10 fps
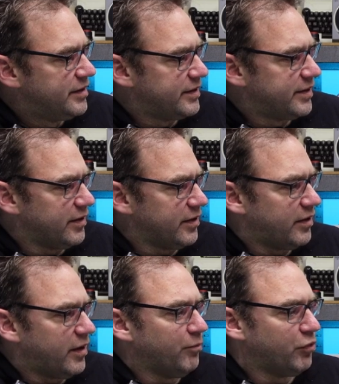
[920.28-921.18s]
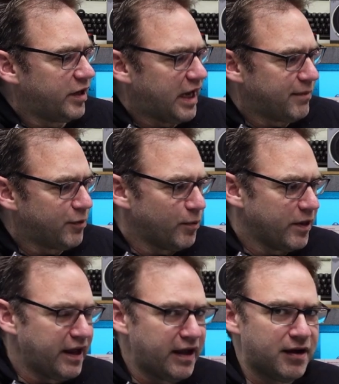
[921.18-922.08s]
So I'm pretty happy
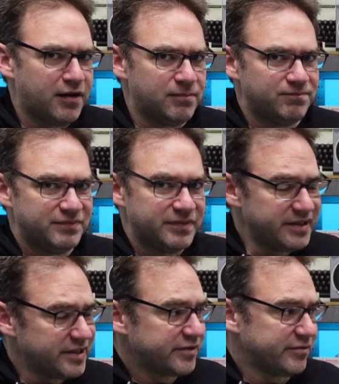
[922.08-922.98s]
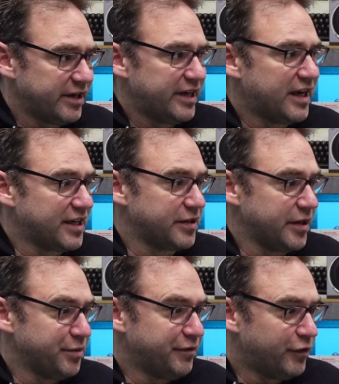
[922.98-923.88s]
with how the screen
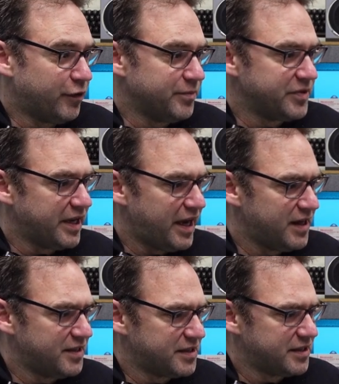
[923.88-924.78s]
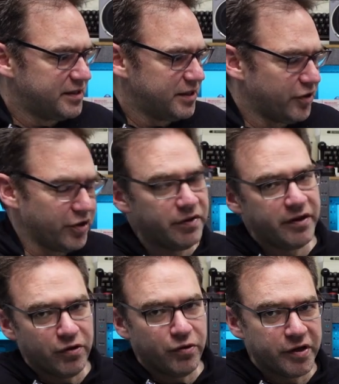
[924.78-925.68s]
actually performs and, you know,
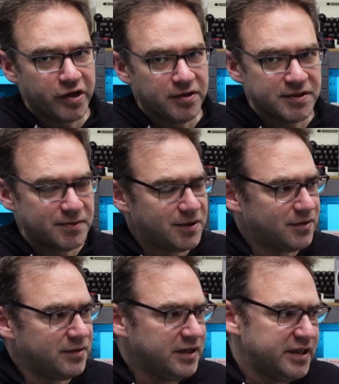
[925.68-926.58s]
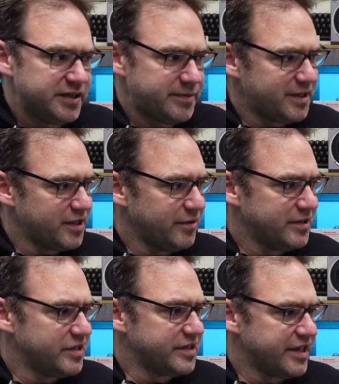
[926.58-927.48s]
the audio as well, especially
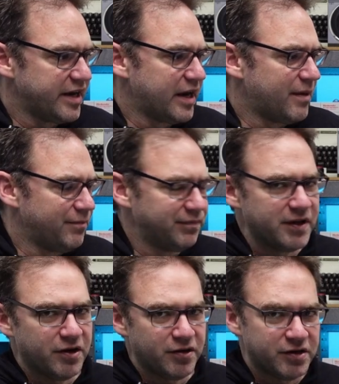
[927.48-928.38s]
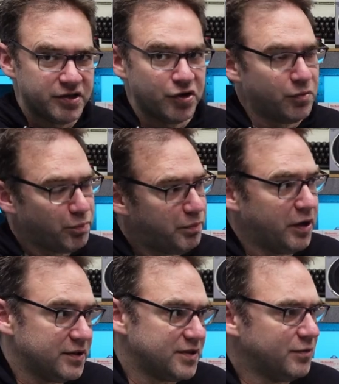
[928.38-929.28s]
once you set it up, you know, to your
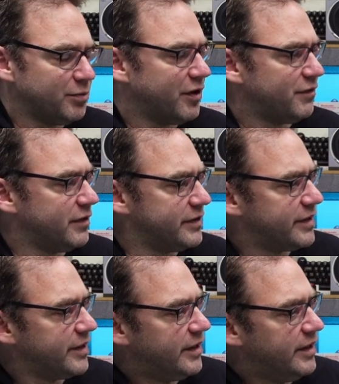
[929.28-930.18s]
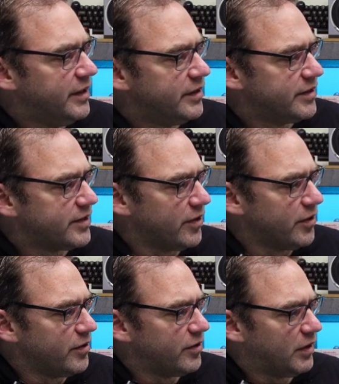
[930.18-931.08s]
personal preference.
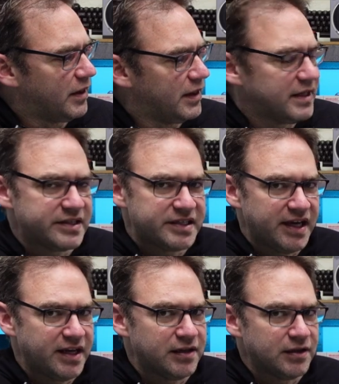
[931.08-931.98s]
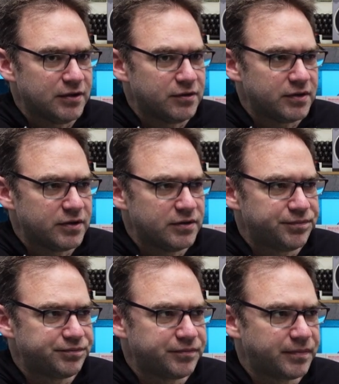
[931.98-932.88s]
So let's take a look.
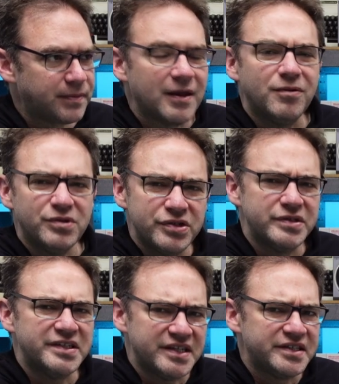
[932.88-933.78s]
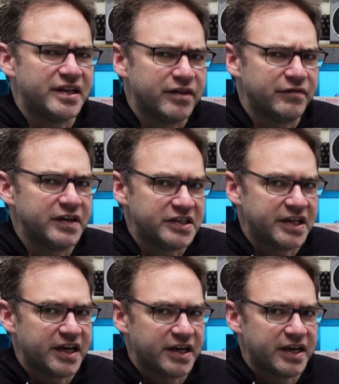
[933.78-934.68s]
We should test out the
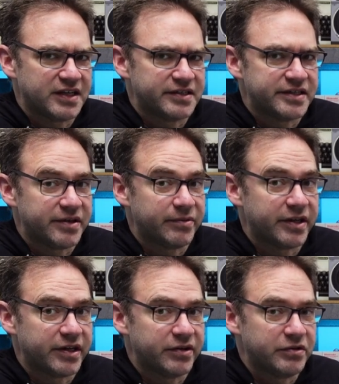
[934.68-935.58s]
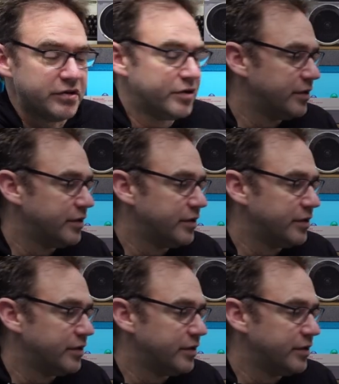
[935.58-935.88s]
VGA connector, see what it can do.